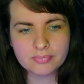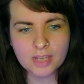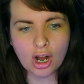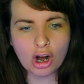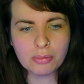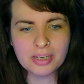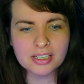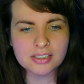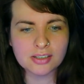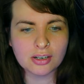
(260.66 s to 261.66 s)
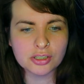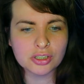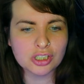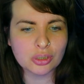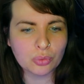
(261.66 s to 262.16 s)
Army Sergeant
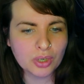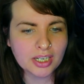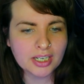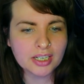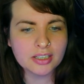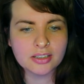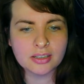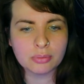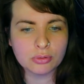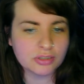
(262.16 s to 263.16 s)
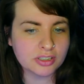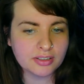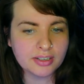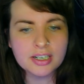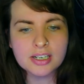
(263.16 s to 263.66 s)
Louis de
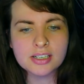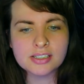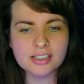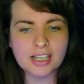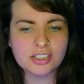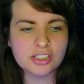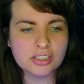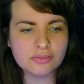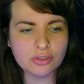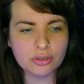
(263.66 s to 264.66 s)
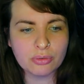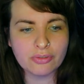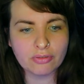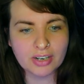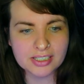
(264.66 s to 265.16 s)
Warden slashed his throat with a
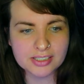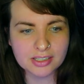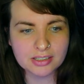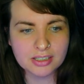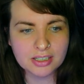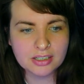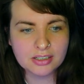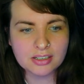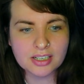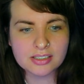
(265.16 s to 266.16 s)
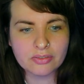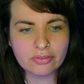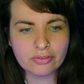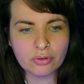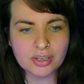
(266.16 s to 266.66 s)
razor. Less than
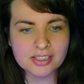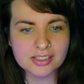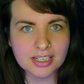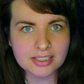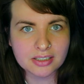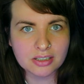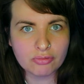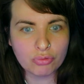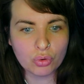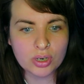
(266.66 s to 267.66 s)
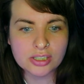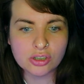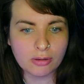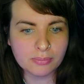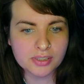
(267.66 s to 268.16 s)
four years later, Roy
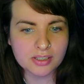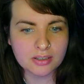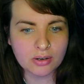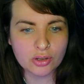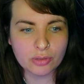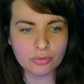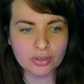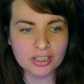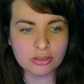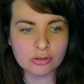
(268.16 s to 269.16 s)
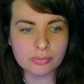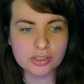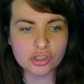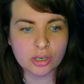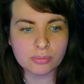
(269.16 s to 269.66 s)
Thompson on the Marine Corps
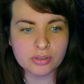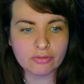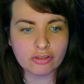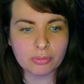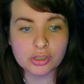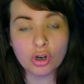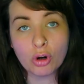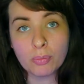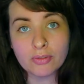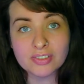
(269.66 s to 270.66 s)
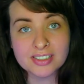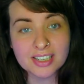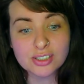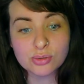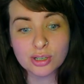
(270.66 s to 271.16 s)
jumped from the top of the
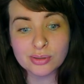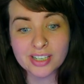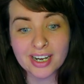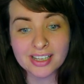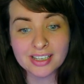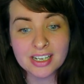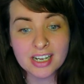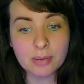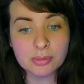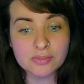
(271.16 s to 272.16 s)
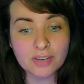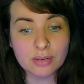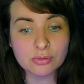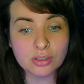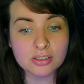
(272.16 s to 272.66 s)
Cecil Hotel and was
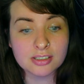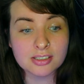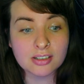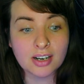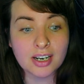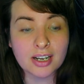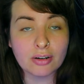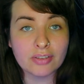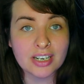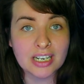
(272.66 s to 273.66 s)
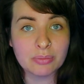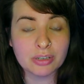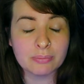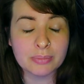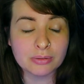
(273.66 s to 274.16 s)
found on the skylight of a
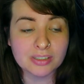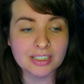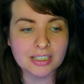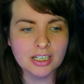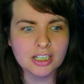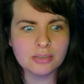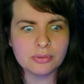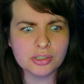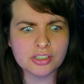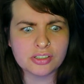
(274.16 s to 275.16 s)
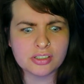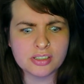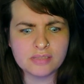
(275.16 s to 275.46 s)
neighbouring building, which is just